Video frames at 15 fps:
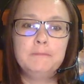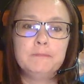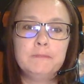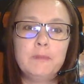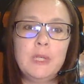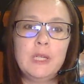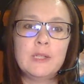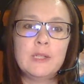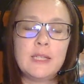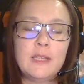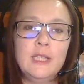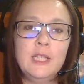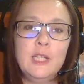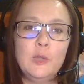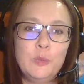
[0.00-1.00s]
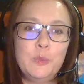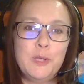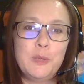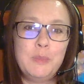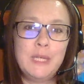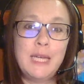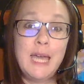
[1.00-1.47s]
because I think it will be
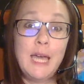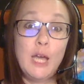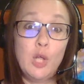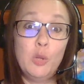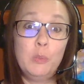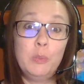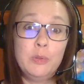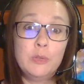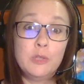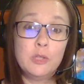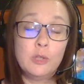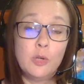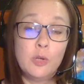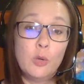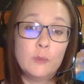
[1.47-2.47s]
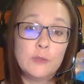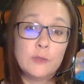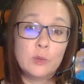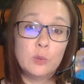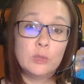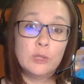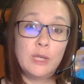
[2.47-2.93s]
a big help to your
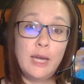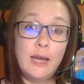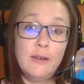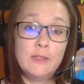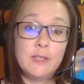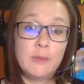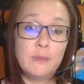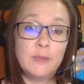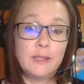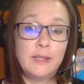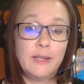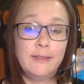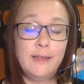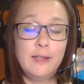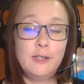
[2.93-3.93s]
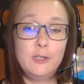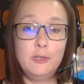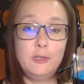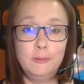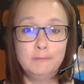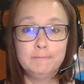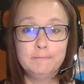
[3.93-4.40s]
homeschool to have something like that
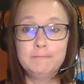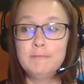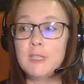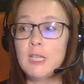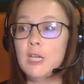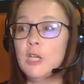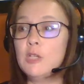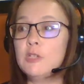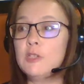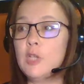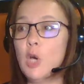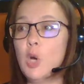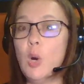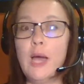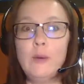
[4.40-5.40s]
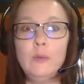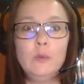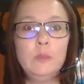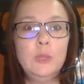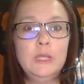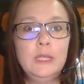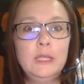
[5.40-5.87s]
too. So I will
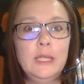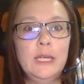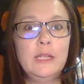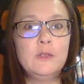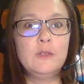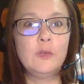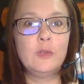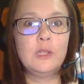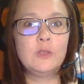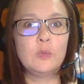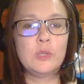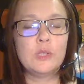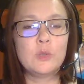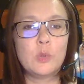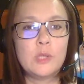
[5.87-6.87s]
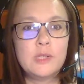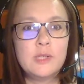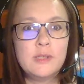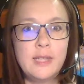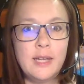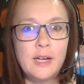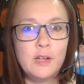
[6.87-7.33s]
put the links for these
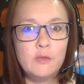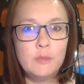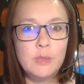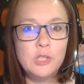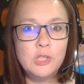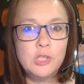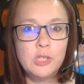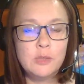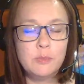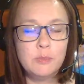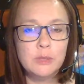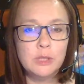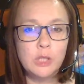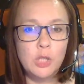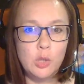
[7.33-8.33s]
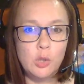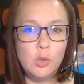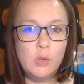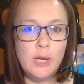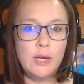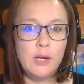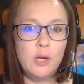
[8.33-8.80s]
resources that I've mentioned below.
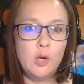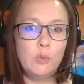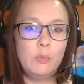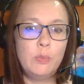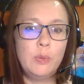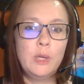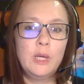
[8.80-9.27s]
I hope